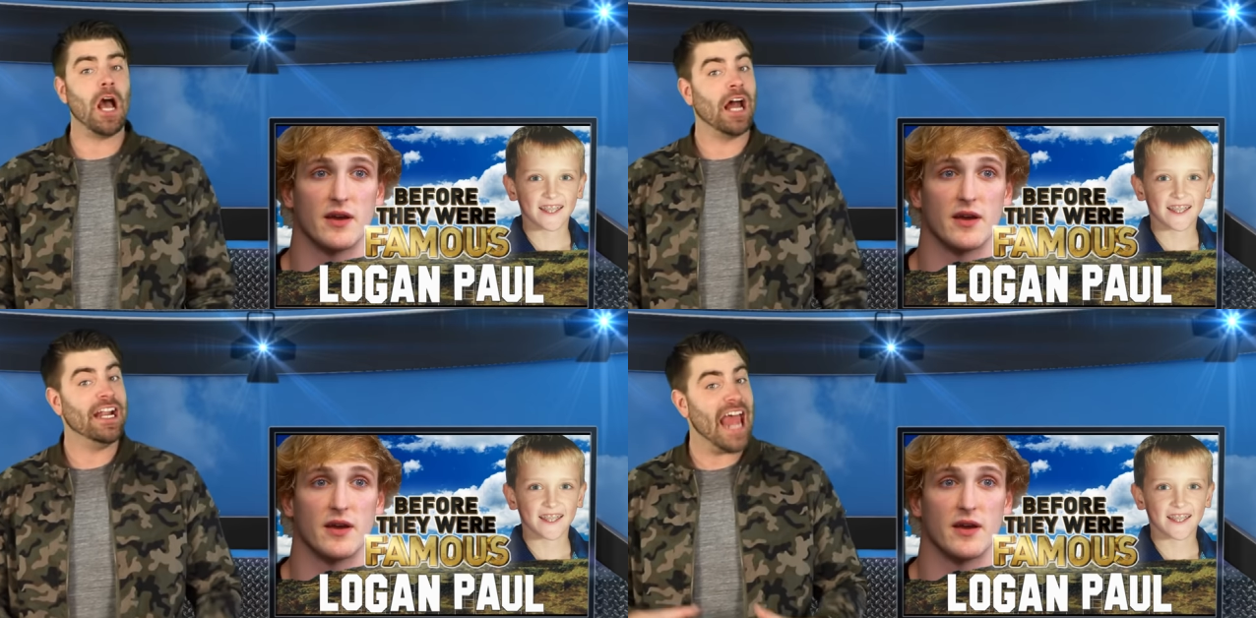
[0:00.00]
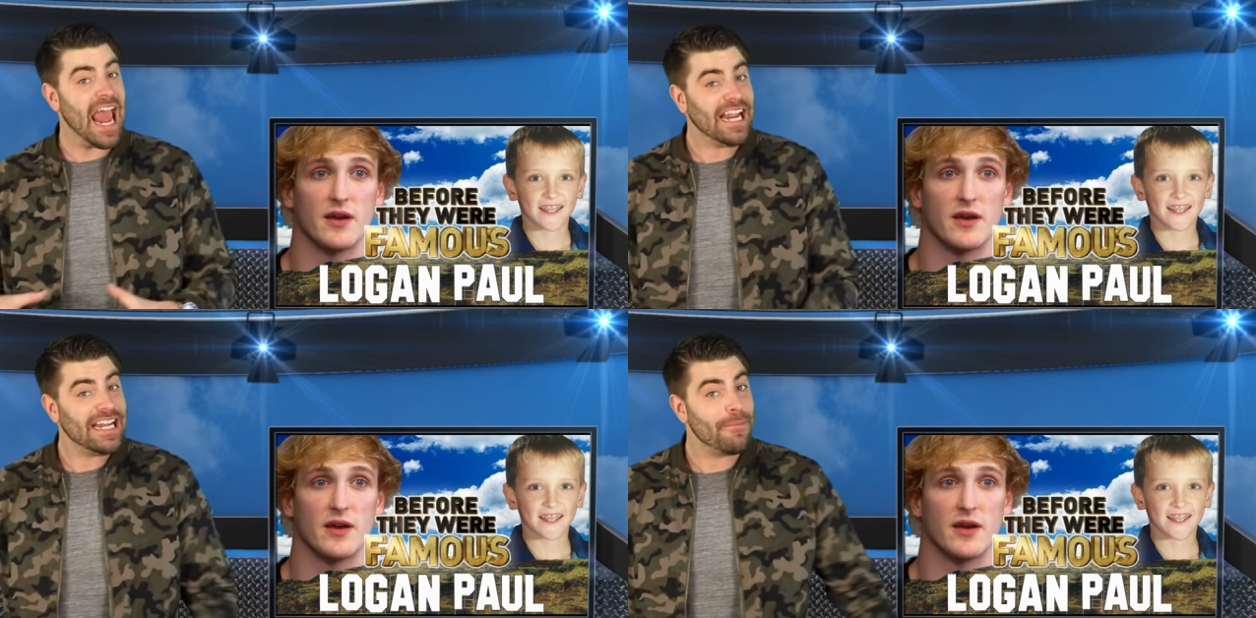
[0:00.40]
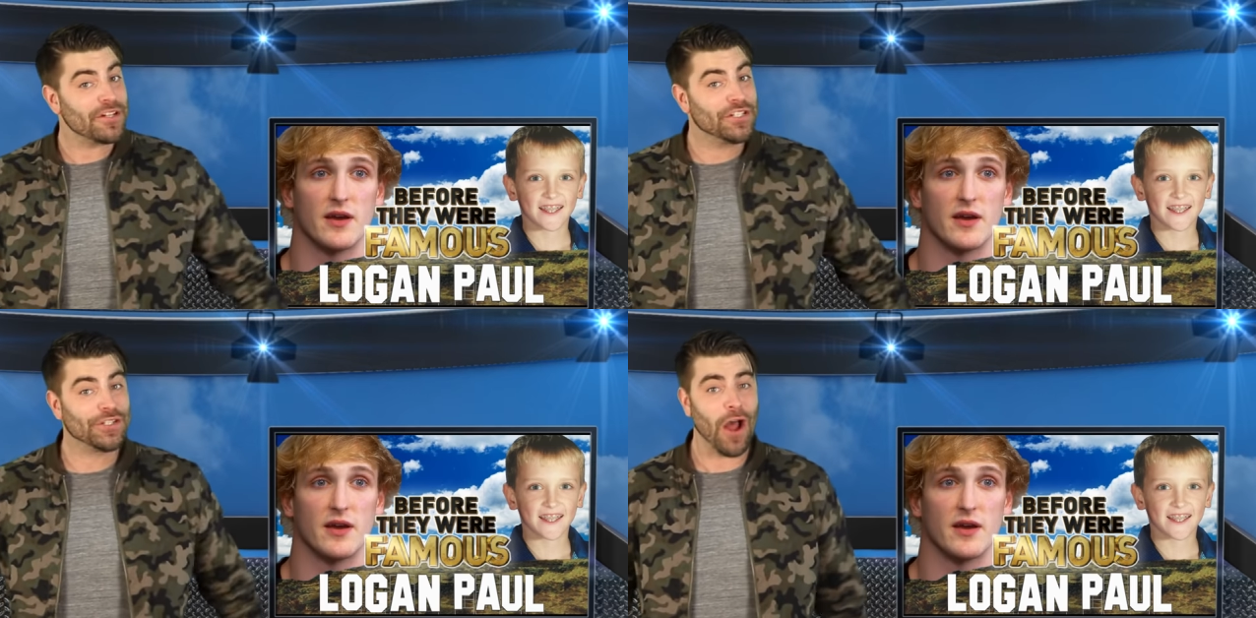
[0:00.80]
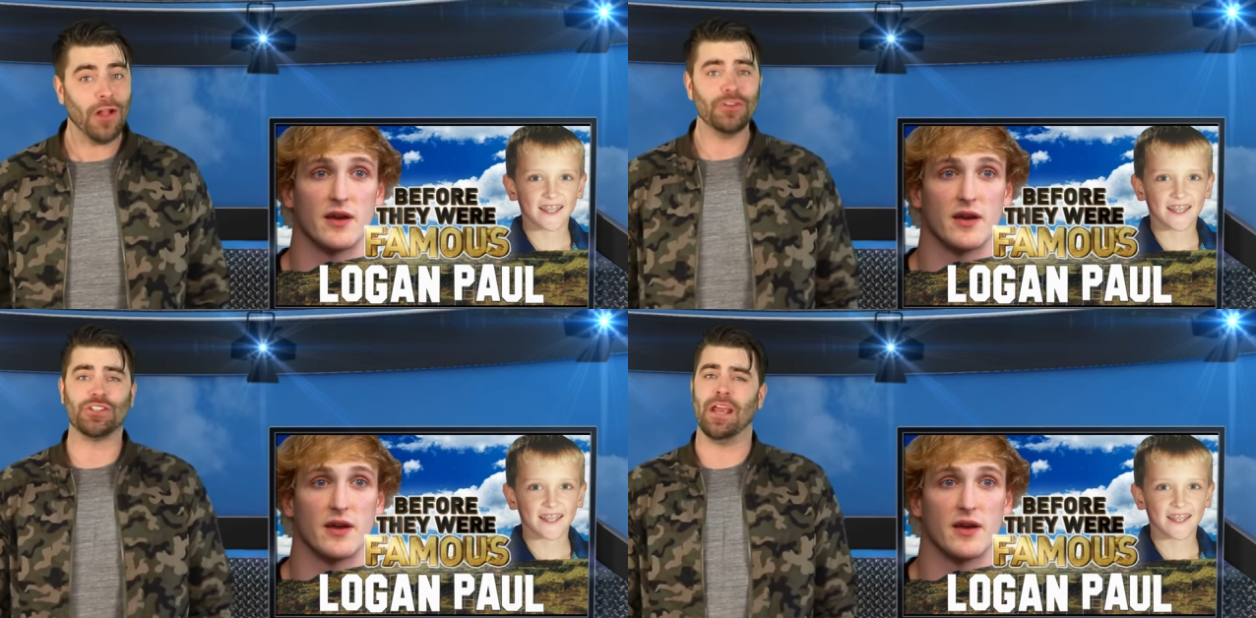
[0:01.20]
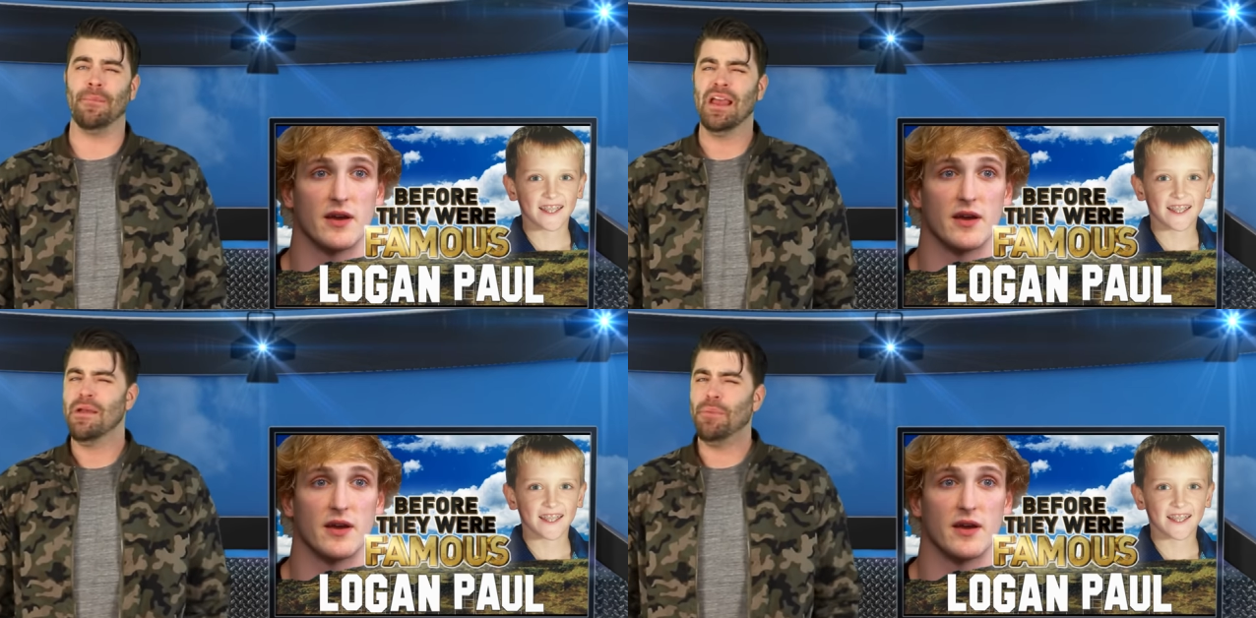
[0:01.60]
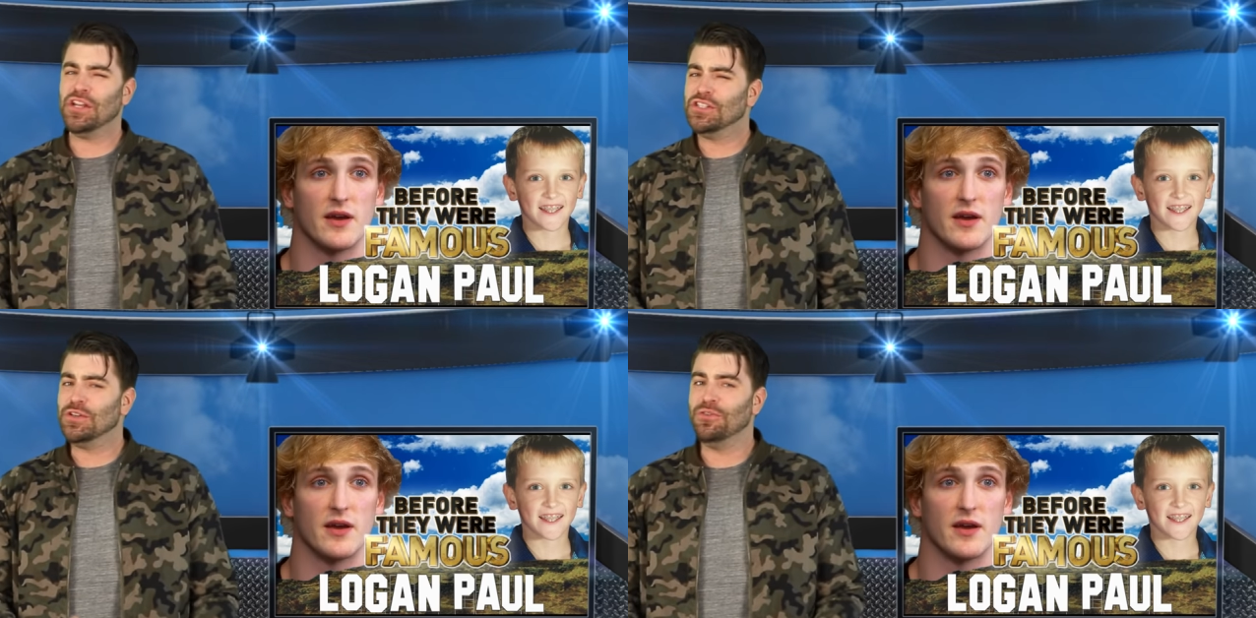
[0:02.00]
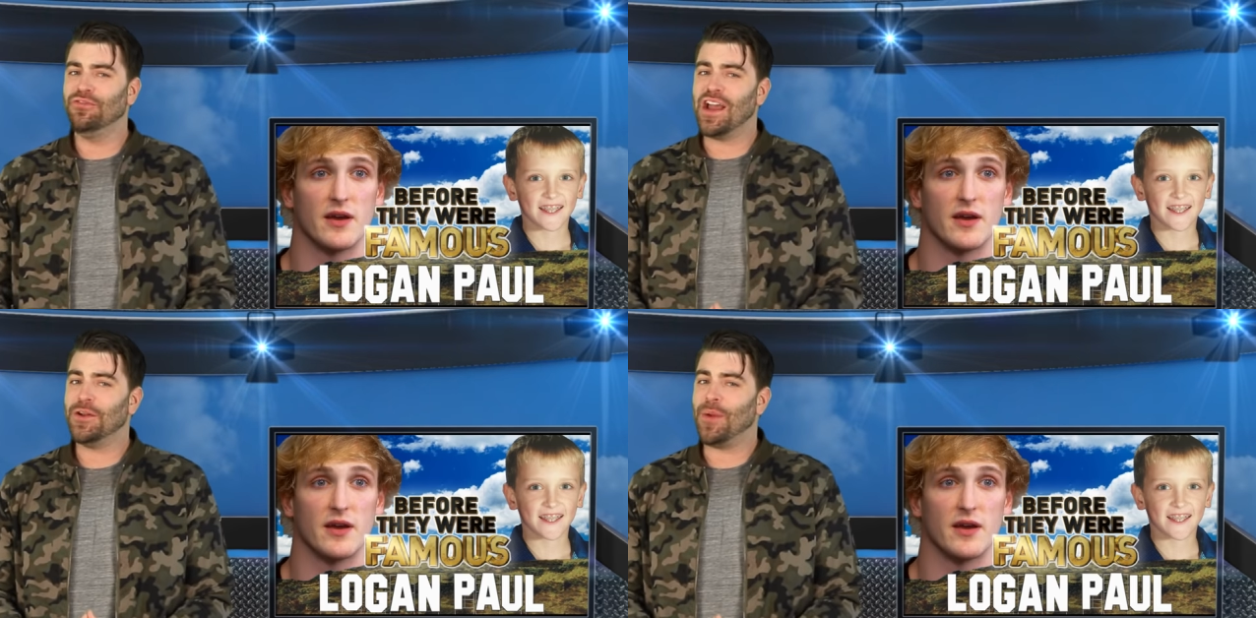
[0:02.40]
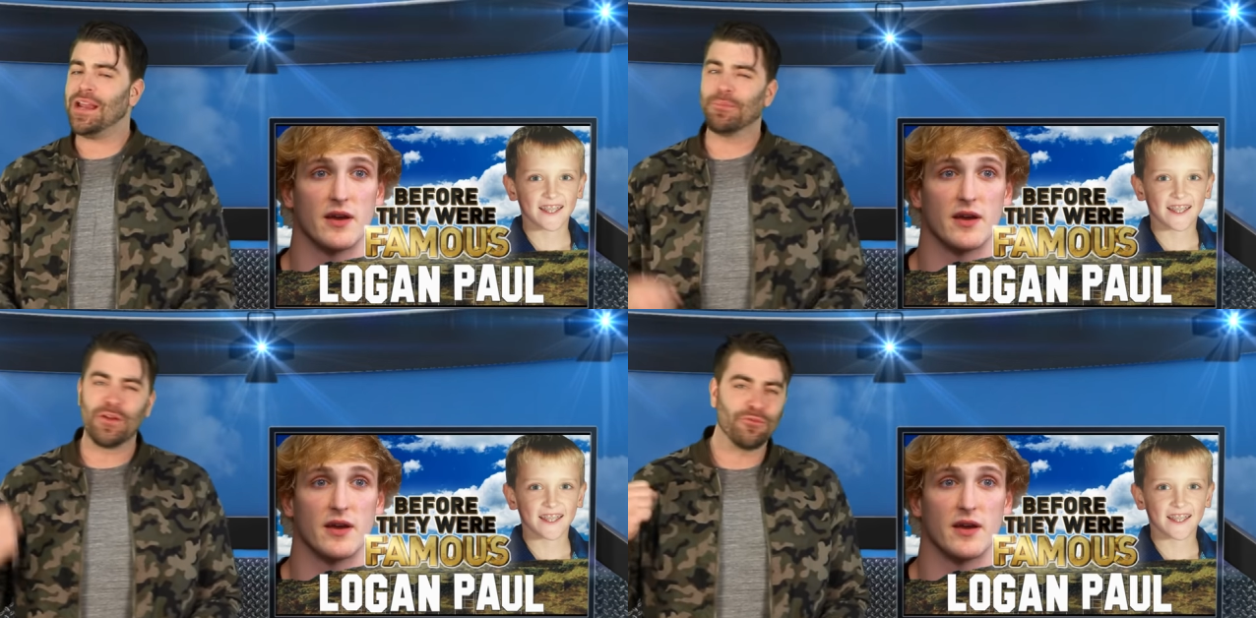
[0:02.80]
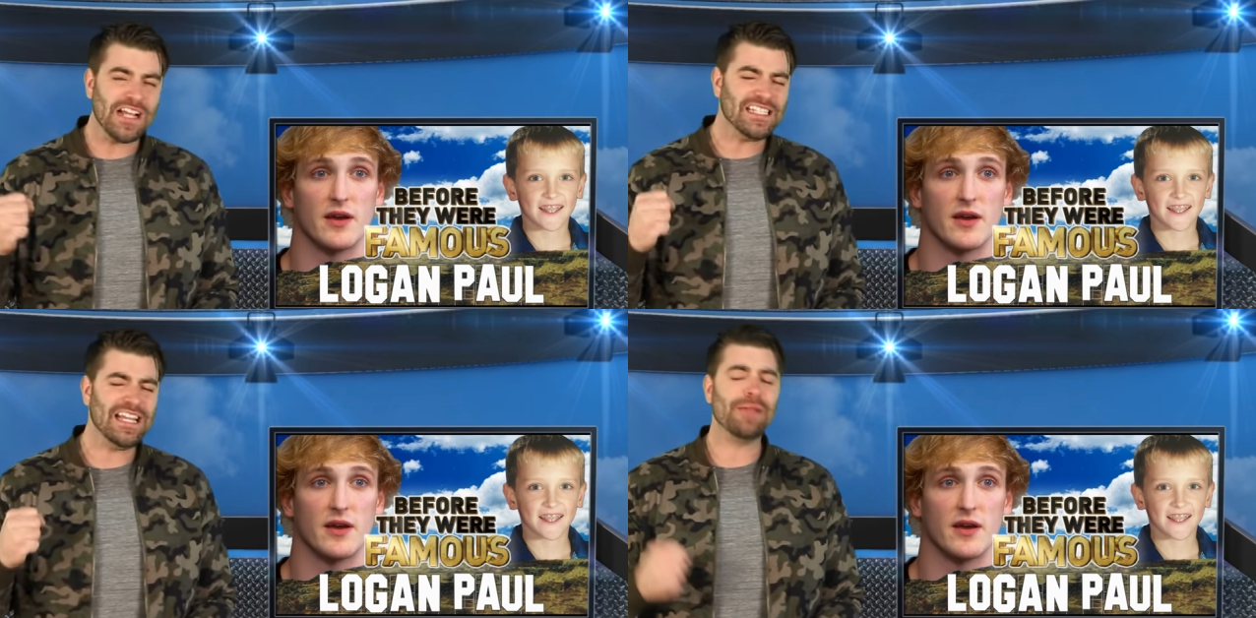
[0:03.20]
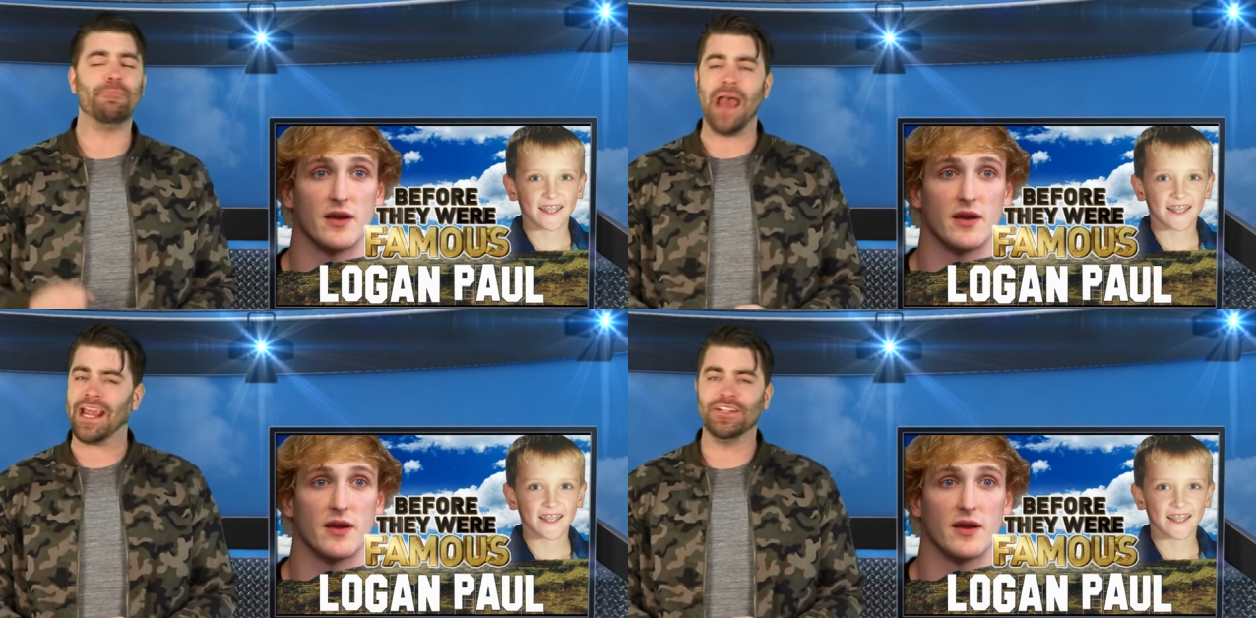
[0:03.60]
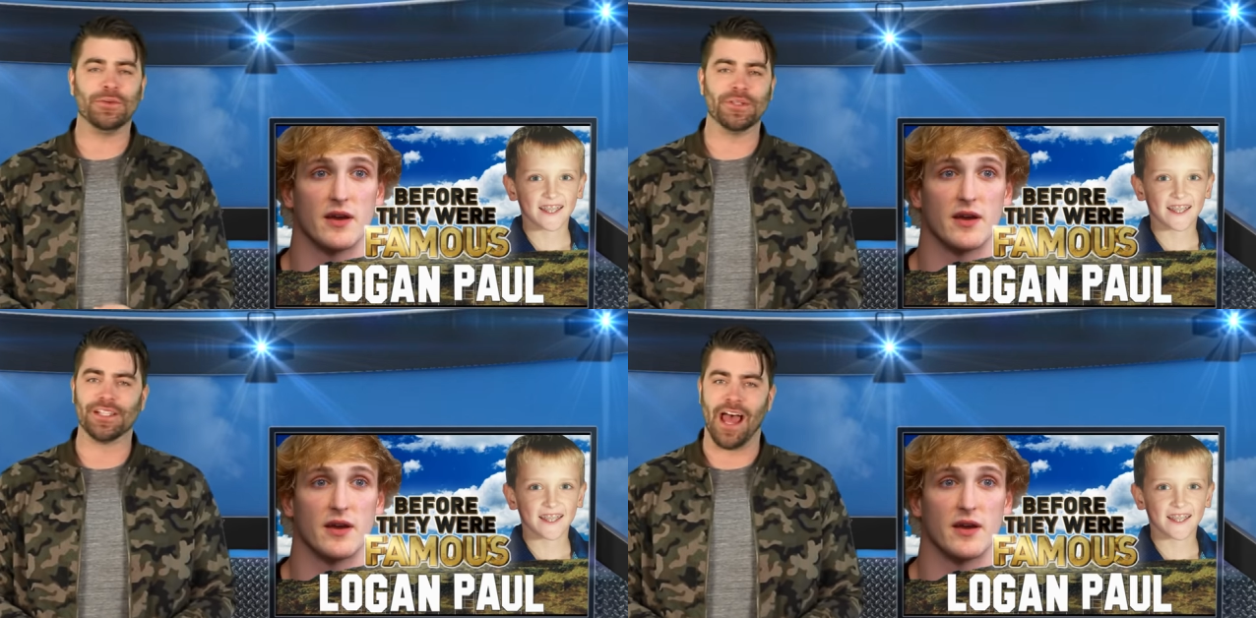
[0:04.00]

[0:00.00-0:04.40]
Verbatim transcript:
Speaker 1: on an academic scholarship, but he'd soon find a way to bring wrestling back into his